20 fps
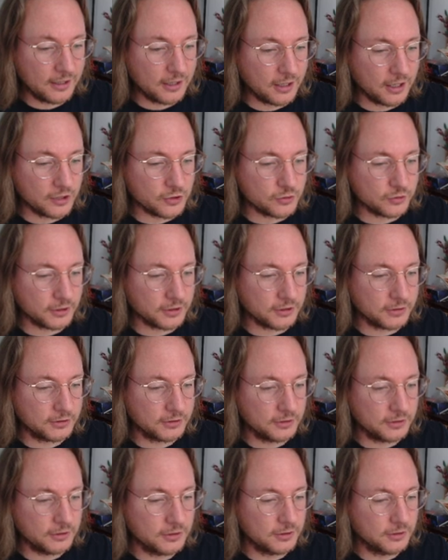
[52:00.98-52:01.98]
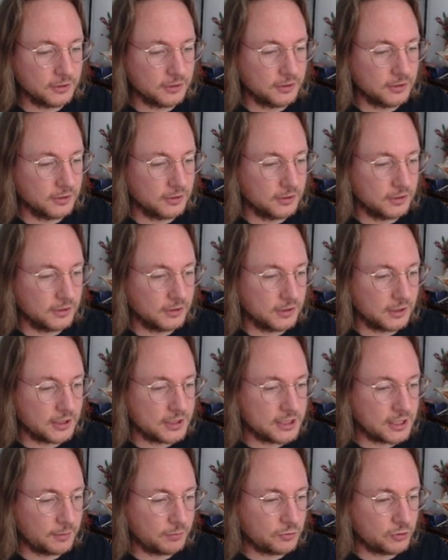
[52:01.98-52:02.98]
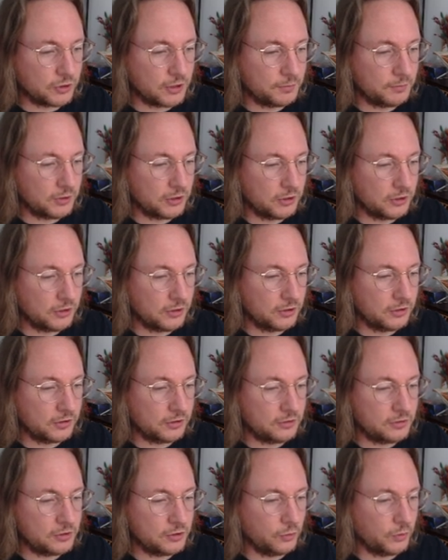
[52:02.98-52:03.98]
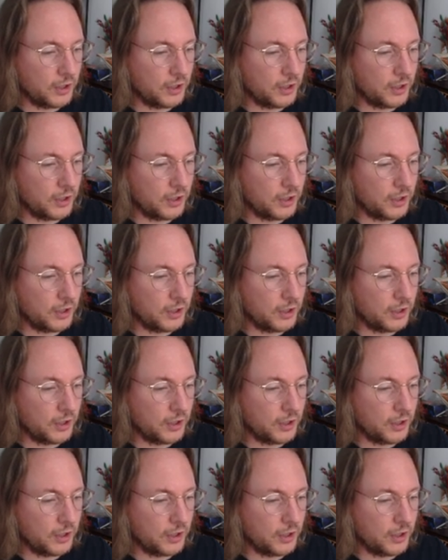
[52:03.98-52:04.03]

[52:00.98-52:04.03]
a conjurer. Accept tribute to